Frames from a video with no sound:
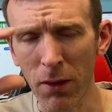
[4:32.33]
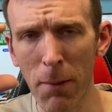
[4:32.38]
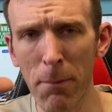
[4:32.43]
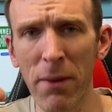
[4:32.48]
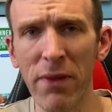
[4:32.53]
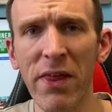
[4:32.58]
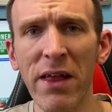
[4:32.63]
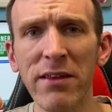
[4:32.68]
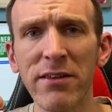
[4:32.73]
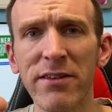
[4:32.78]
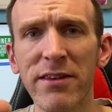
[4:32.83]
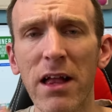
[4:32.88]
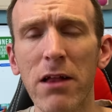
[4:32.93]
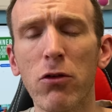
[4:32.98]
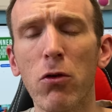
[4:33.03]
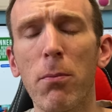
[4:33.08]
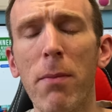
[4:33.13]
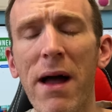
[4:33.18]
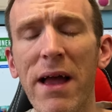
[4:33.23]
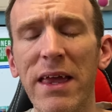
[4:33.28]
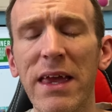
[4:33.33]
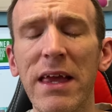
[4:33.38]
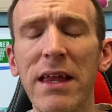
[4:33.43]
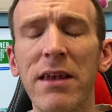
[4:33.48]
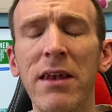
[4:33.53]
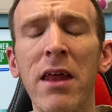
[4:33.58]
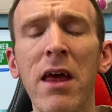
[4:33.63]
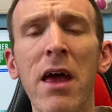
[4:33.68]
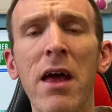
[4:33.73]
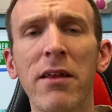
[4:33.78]
but then settle back
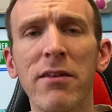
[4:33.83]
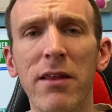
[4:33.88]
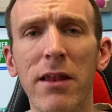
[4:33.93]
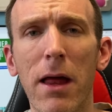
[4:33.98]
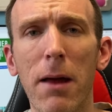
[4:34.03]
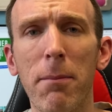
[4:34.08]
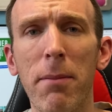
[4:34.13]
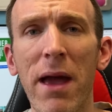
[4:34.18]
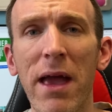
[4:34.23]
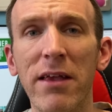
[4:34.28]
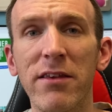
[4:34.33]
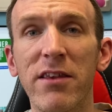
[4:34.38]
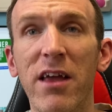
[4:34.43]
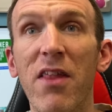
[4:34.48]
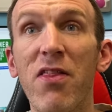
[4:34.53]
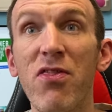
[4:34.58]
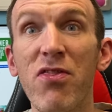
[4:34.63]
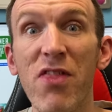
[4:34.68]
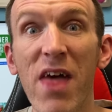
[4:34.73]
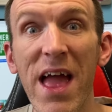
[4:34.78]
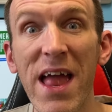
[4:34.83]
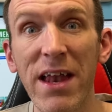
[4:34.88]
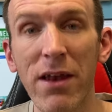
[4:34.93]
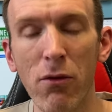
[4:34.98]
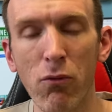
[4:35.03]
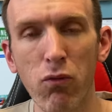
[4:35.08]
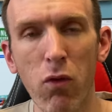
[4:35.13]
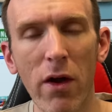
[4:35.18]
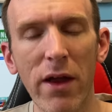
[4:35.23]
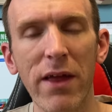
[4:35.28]
in to that pace. And
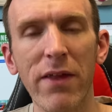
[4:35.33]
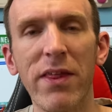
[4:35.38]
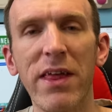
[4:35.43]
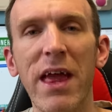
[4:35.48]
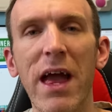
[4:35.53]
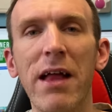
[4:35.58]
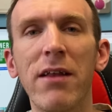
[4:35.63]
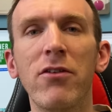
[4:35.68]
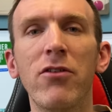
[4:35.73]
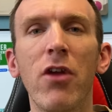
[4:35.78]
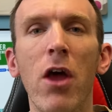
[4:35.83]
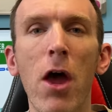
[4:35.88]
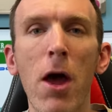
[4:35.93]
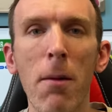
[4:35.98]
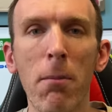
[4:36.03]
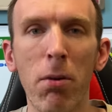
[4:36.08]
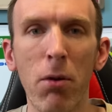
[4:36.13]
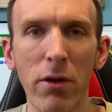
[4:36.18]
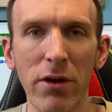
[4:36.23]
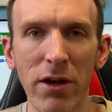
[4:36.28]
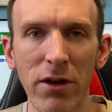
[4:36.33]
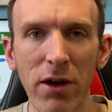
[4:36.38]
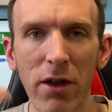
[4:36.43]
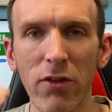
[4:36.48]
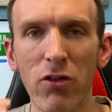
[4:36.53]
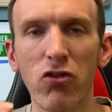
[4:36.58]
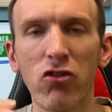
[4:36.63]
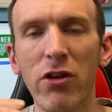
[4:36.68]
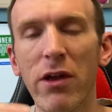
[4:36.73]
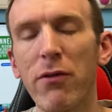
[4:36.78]
then right at the end, put in
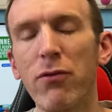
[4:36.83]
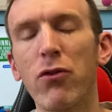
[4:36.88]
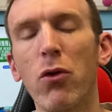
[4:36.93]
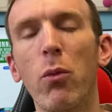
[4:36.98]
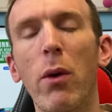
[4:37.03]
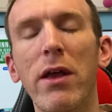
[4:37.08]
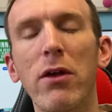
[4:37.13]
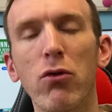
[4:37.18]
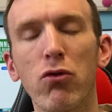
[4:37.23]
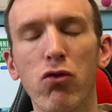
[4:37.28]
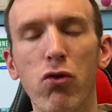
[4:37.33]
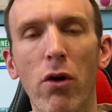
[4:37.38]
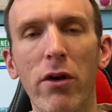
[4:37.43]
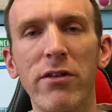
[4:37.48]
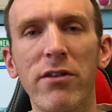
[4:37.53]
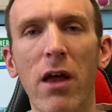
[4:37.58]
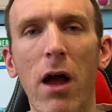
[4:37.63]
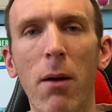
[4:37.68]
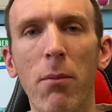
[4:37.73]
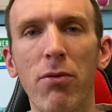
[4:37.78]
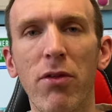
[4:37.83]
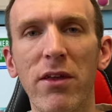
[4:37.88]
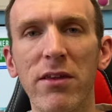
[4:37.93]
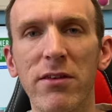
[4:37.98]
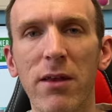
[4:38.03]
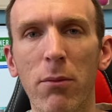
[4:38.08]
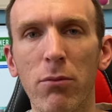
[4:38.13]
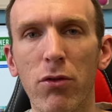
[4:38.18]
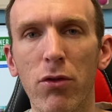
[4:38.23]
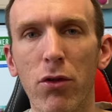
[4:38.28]
another shift where you're trying to up
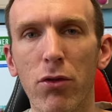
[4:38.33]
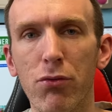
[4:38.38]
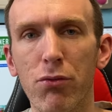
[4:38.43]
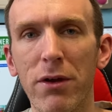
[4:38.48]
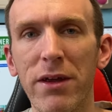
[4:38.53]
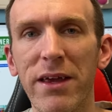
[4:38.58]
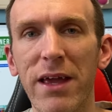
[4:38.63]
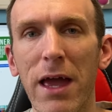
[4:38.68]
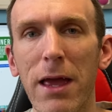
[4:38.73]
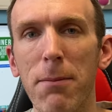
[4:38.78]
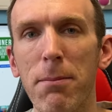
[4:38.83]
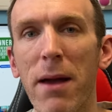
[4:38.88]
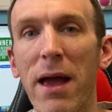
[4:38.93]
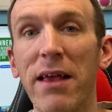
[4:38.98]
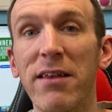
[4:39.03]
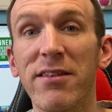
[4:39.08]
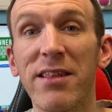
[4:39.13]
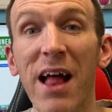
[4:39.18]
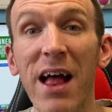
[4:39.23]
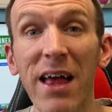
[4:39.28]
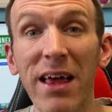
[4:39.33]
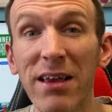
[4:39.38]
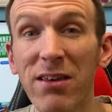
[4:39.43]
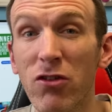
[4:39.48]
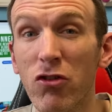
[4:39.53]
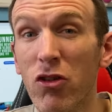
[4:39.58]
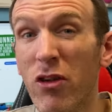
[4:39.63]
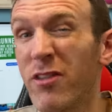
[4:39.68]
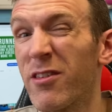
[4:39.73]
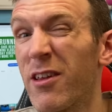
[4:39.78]
things up to the 3K pace. That
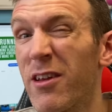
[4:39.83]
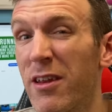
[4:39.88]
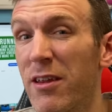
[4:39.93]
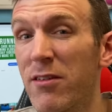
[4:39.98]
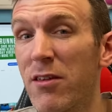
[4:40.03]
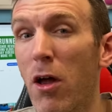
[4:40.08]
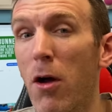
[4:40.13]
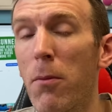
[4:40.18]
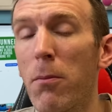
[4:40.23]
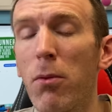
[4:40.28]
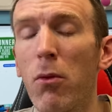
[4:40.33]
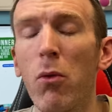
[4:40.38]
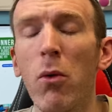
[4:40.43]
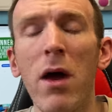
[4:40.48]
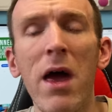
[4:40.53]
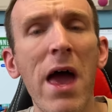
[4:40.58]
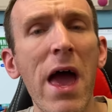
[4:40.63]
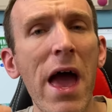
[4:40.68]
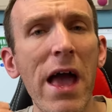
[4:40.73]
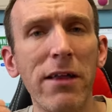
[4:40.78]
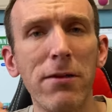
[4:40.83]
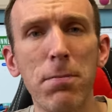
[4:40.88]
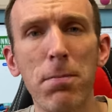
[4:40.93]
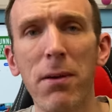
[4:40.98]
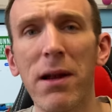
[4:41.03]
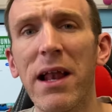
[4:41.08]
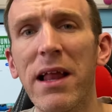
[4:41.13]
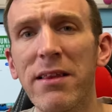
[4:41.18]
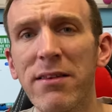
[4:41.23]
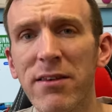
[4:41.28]
is just an example. There's
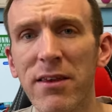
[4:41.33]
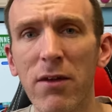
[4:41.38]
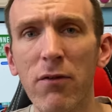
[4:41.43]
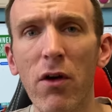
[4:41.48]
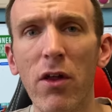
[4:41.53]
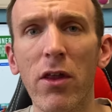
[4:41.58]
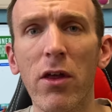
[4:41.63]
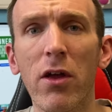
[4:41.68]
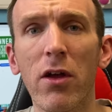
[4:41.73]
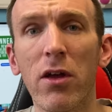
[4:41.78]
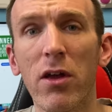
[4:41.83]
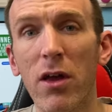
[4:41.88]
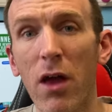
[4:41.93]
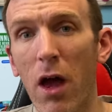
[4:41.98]
plenty of other